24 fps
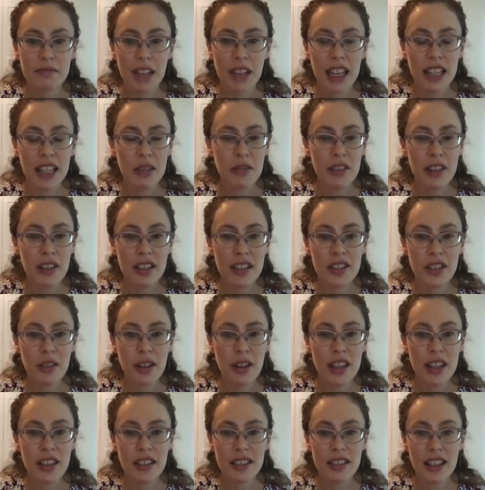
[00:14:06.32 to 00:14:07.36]
don't think so.
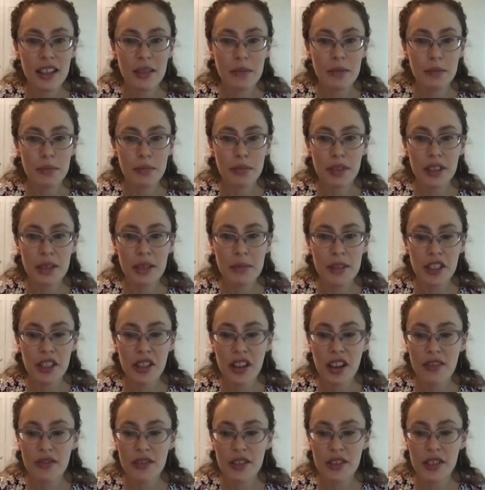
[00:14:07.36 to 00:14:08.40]
I think that pretty much
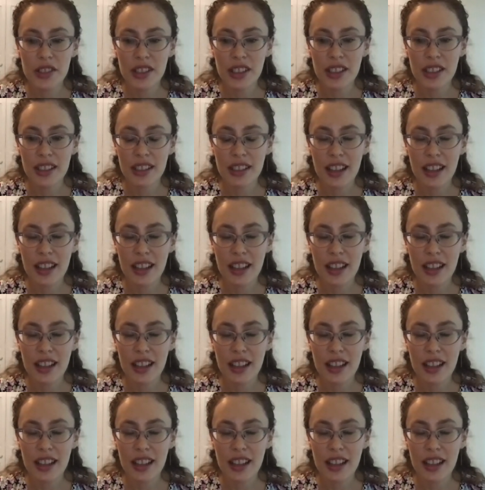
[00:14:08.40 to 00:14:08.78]
covers it.